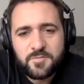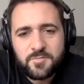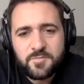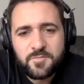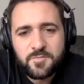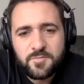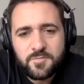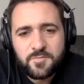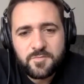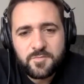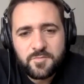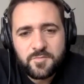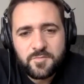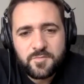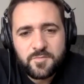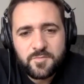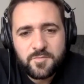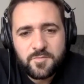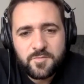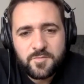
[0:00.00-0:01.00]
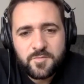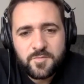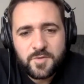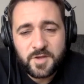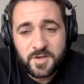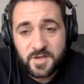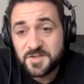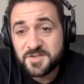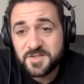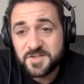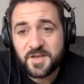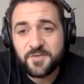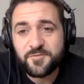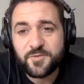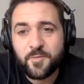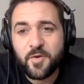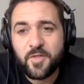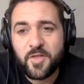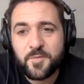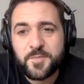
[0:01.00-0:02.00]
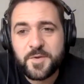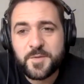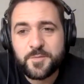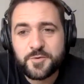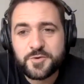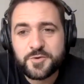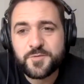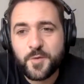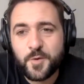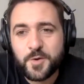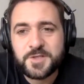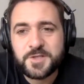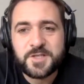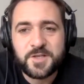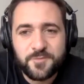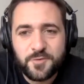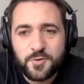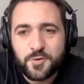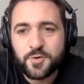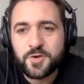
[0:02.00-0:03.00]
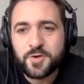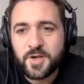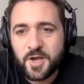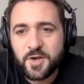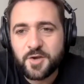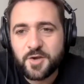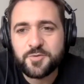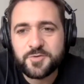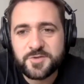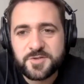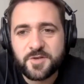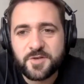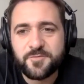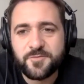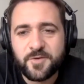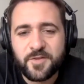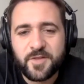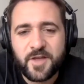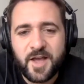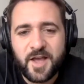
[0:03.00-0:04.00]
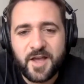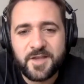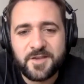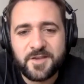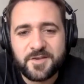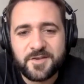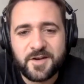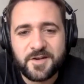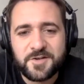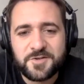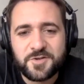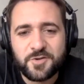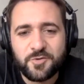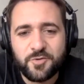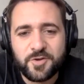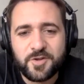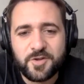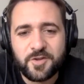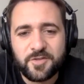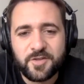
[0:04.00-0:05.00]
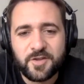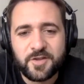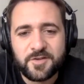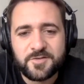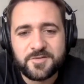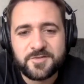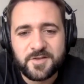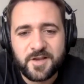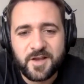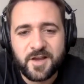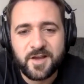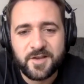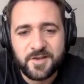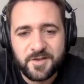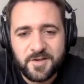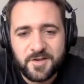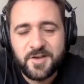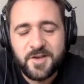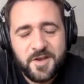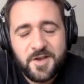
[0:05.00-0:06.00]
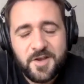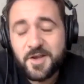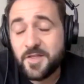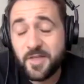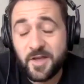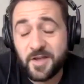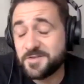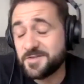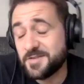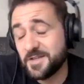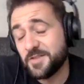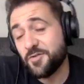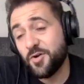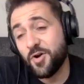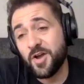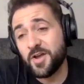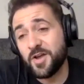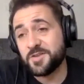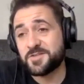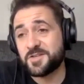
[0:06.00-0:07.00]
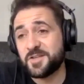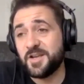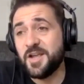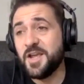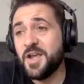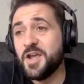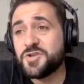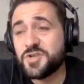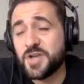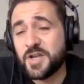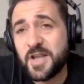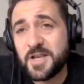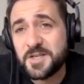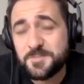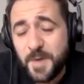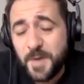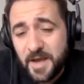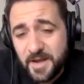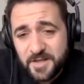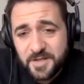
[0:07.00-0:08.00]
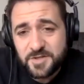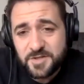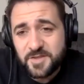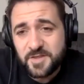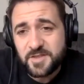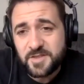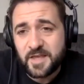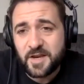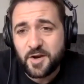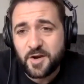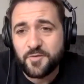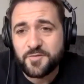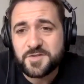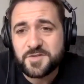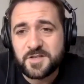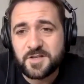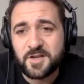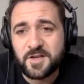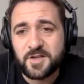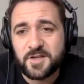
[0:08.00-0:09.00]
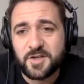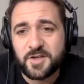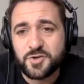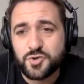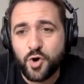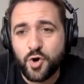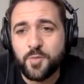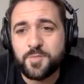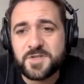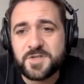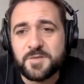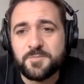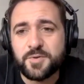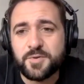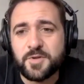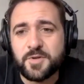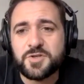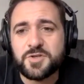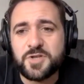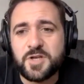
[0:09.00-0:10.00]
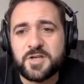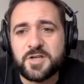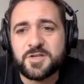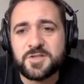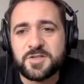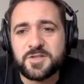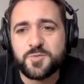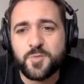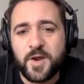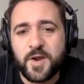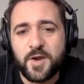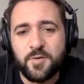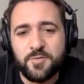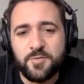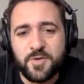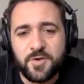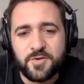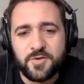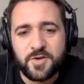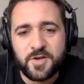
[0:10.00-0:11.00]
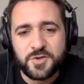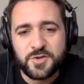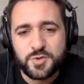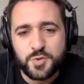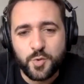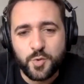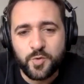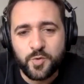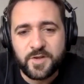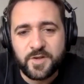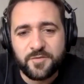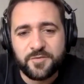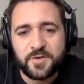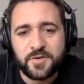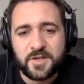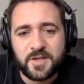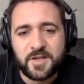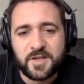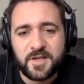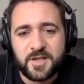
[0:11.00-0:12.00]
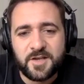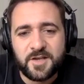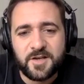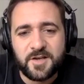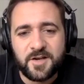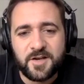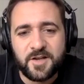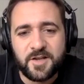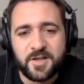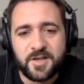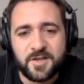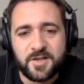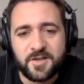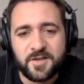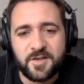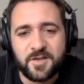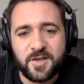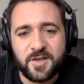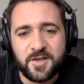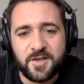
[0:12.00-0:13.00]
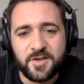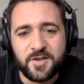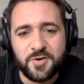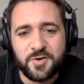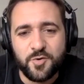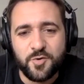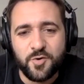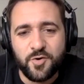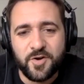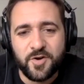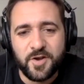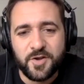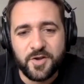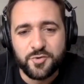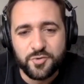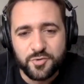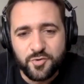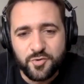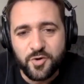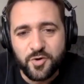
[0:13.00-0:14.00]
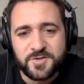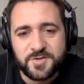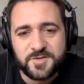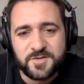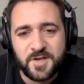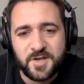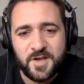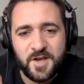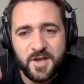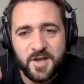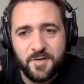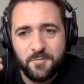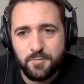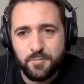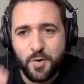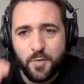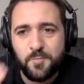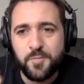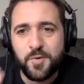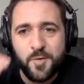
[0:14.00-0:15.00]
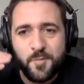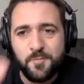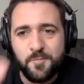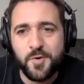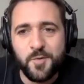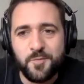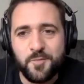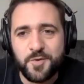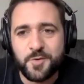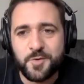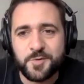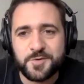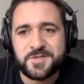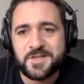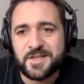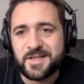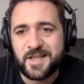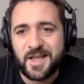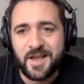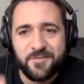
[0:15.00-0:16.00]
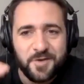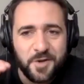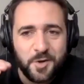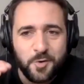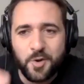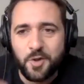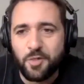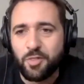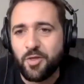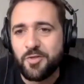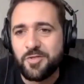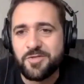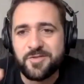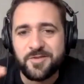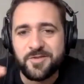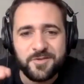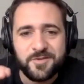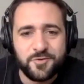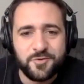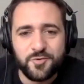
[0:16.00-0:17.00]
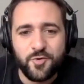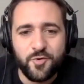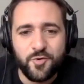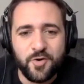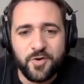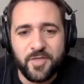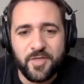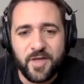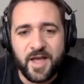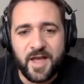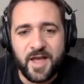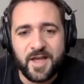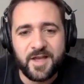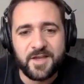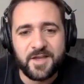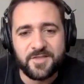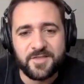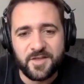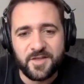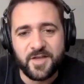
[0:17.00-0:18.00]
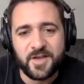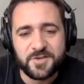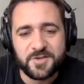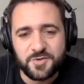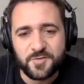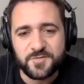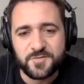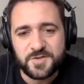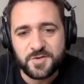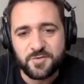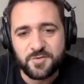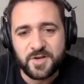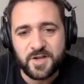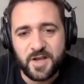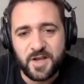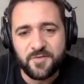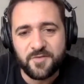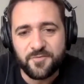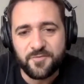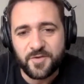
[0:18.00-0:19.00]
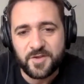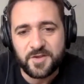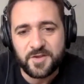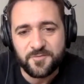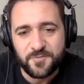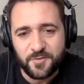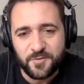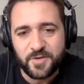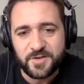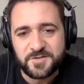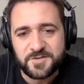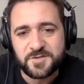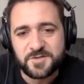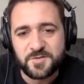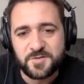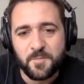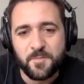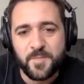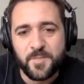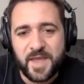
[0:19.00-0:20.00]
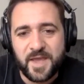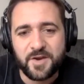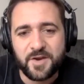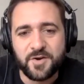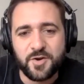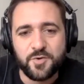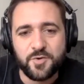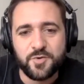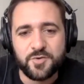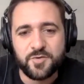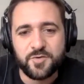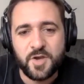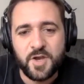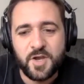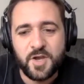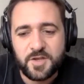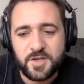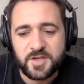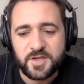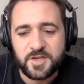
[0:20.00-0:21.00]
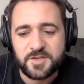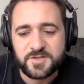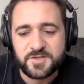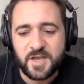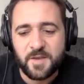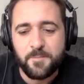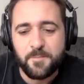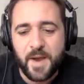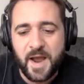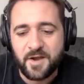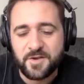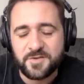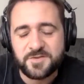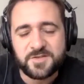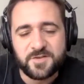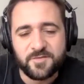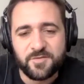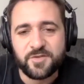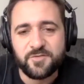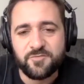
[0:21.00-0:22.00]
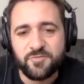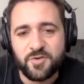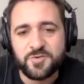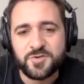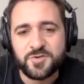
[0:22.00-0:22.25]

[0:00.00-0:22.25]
You can see it from other people's points of view now, stuff like that. You can actually look at things. It's great. Do you think that's part of the thing? Obviously, that your job's completely changed as well now. Like a totally different career. Like you're not as boom like you were saying, like having to go to London, do all of that. That's obviously going to have, like, you feel this is better now. You can sort of balance everything around your